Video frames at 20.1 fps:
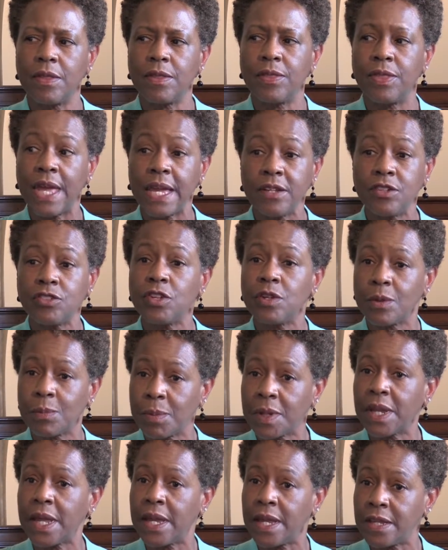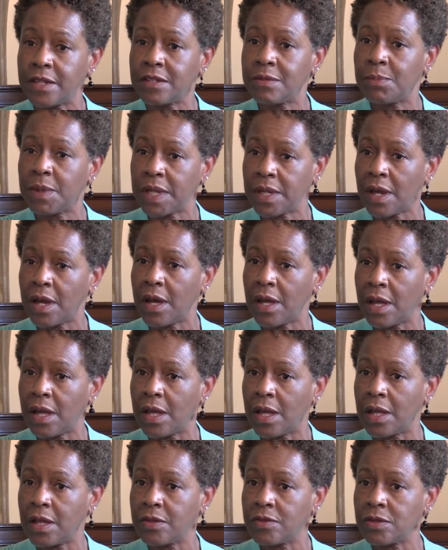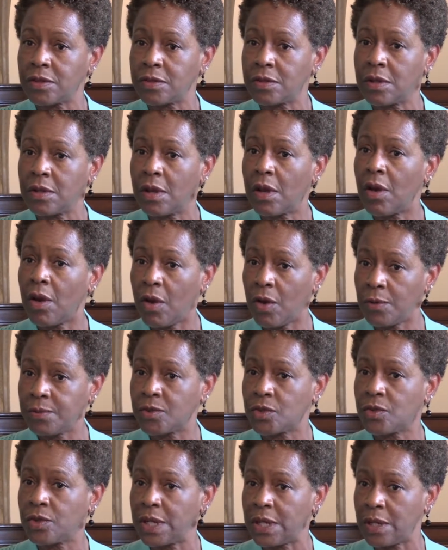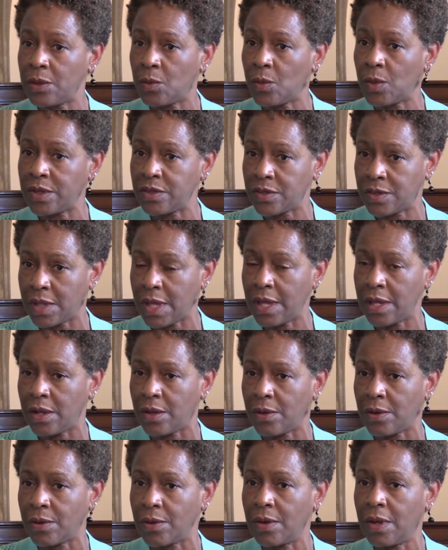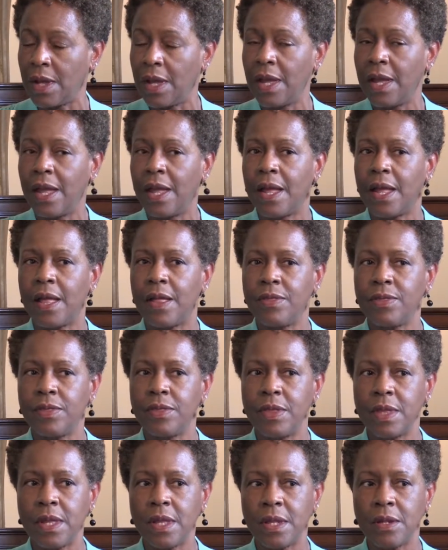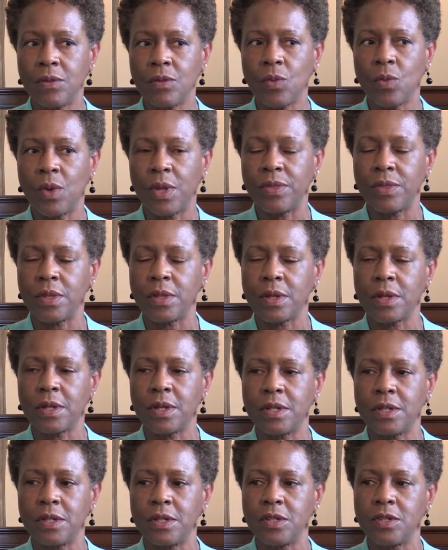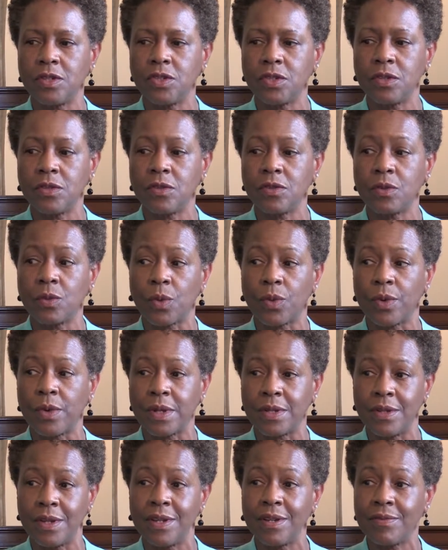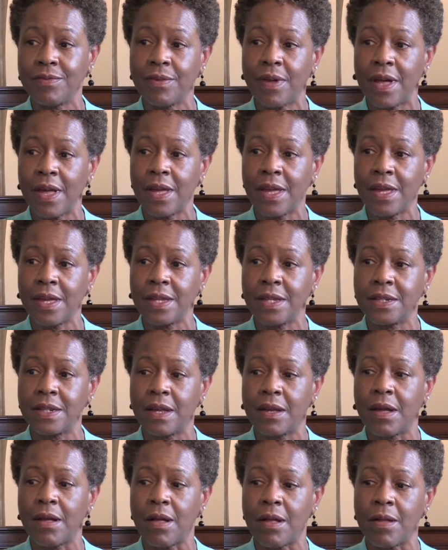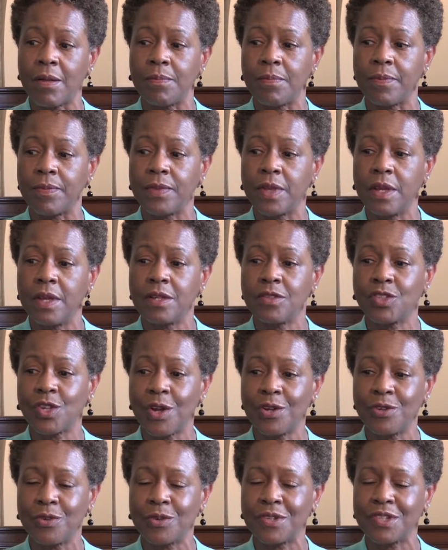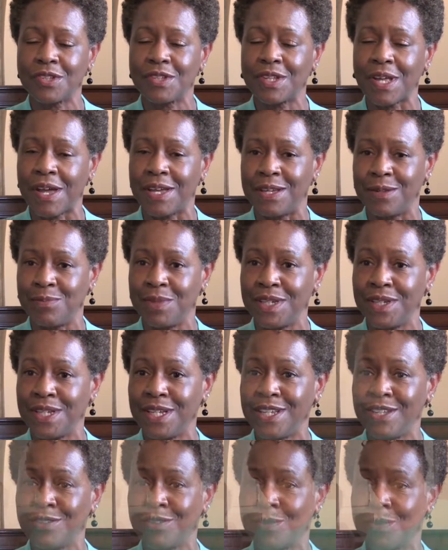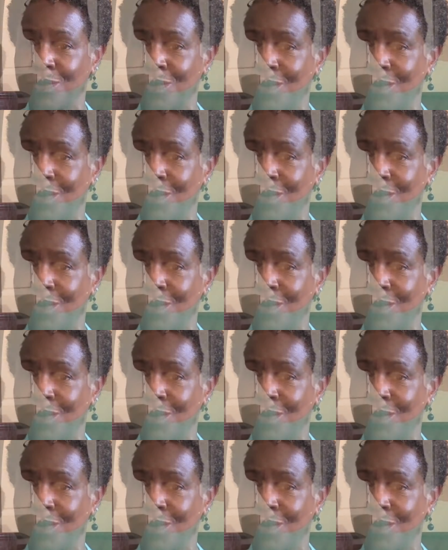they took place because Hope Tree was there. And then when the conditions were identified, Saundra's diabetes,